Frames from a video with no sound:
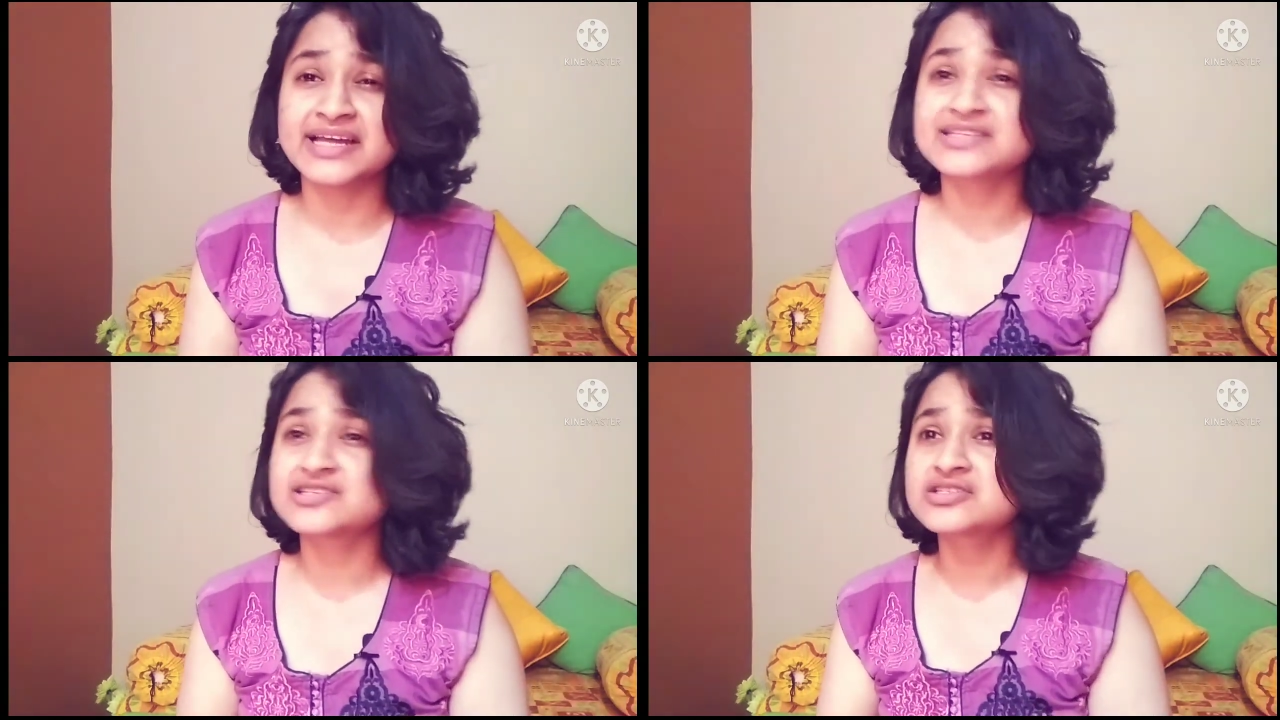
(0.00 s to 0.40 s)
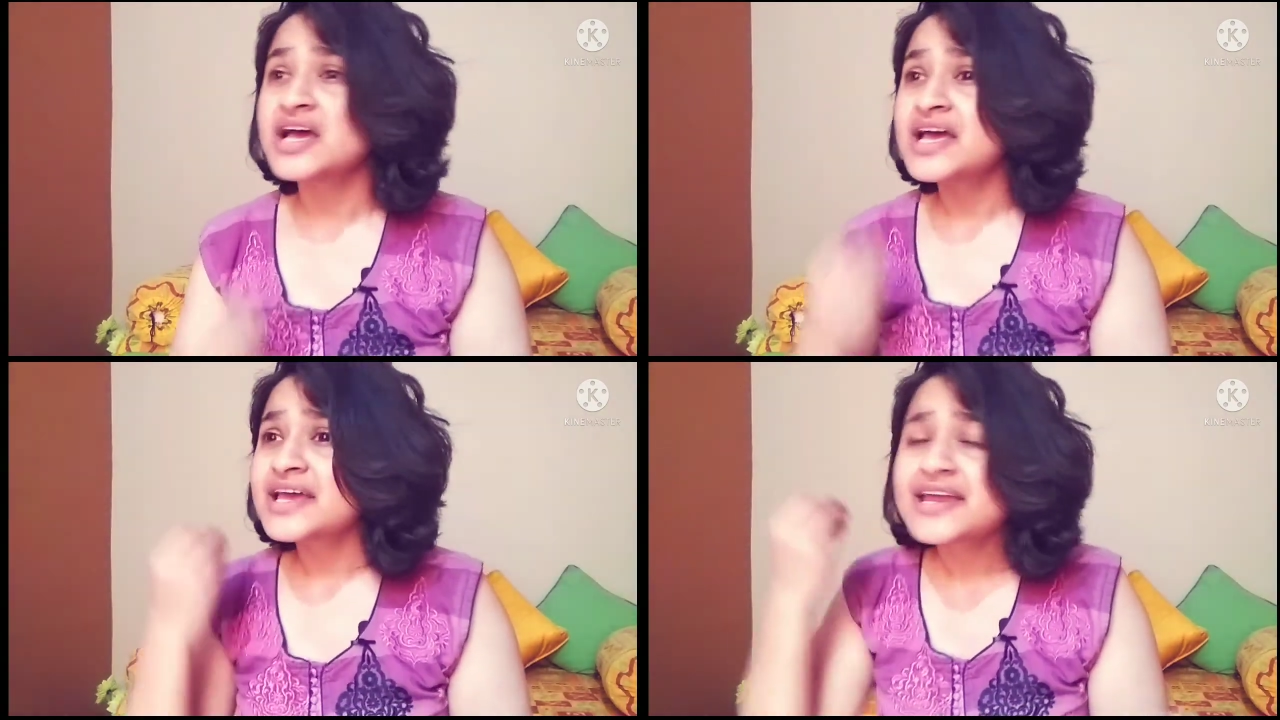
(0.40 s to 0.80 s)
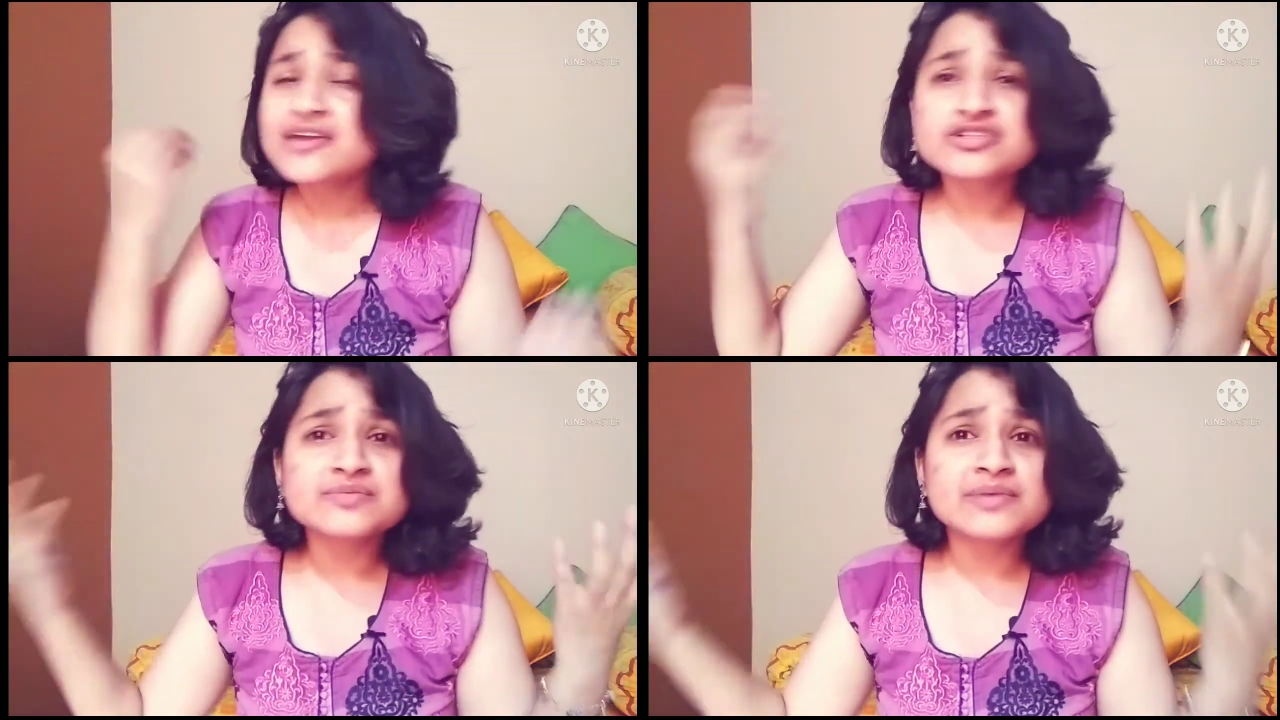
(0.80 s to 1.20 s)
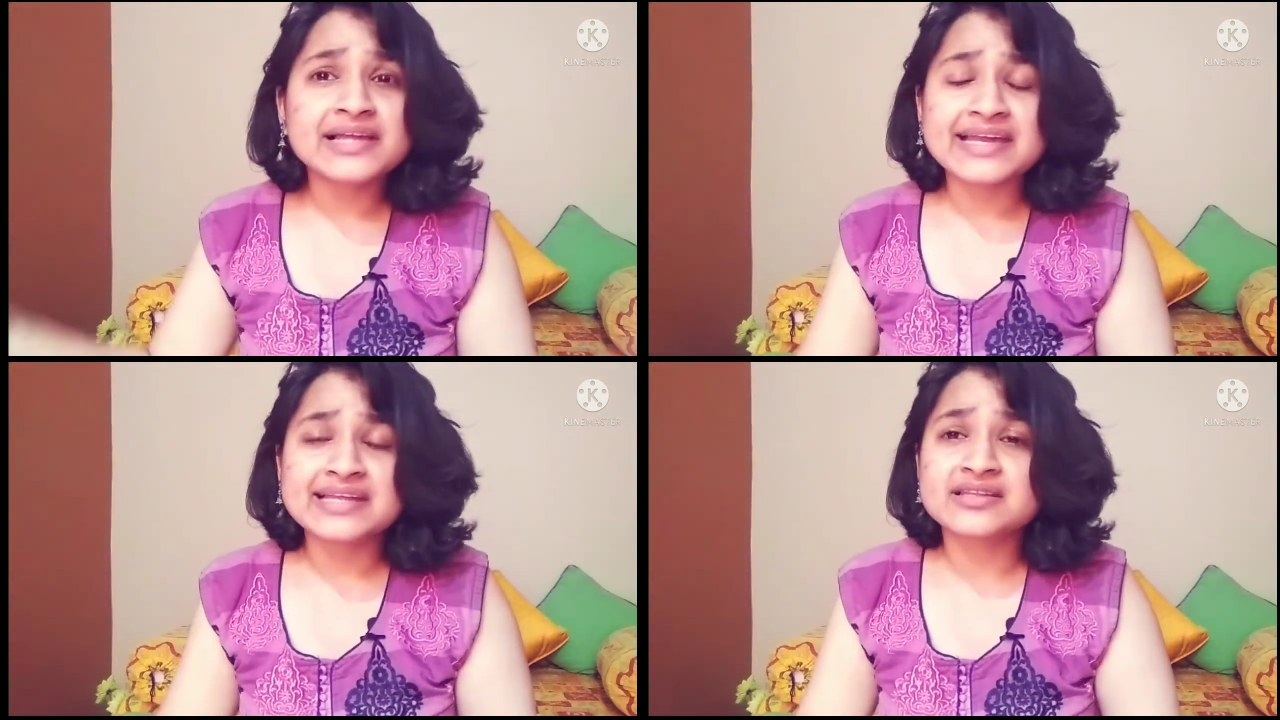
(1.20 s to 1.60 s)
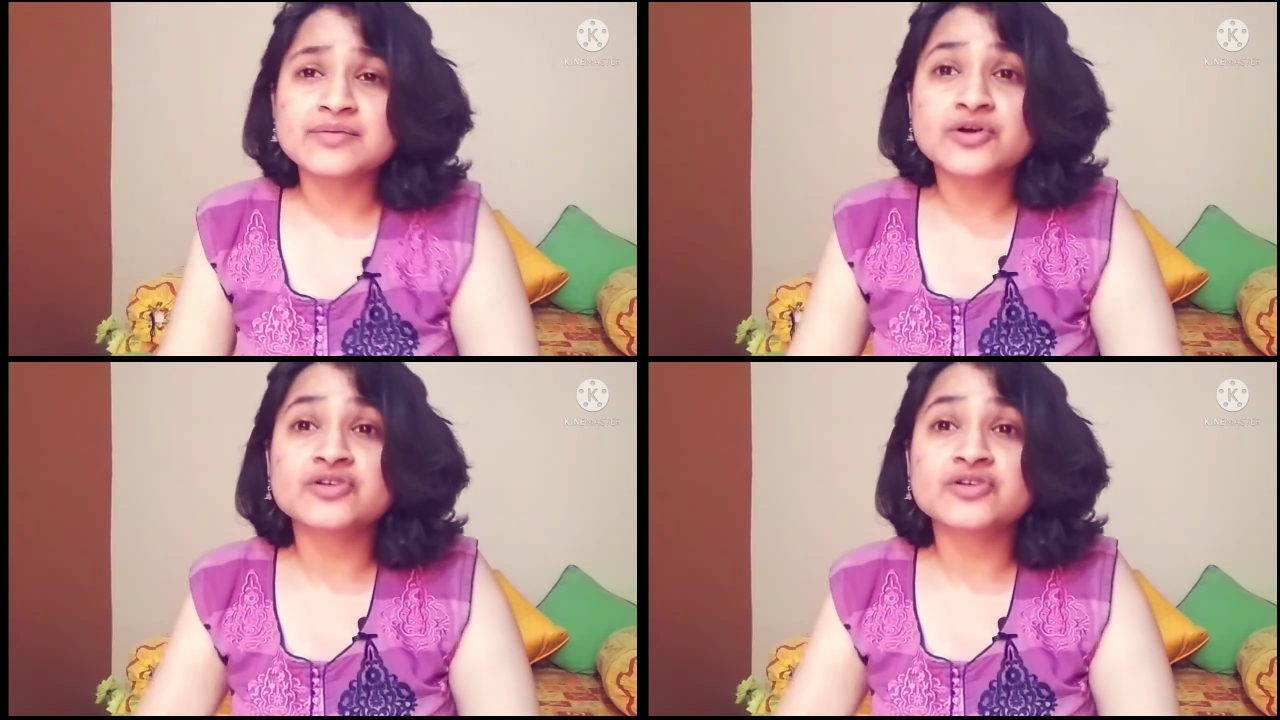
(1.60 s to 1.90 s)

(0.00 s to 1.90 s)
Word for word: I just cannot smell anything,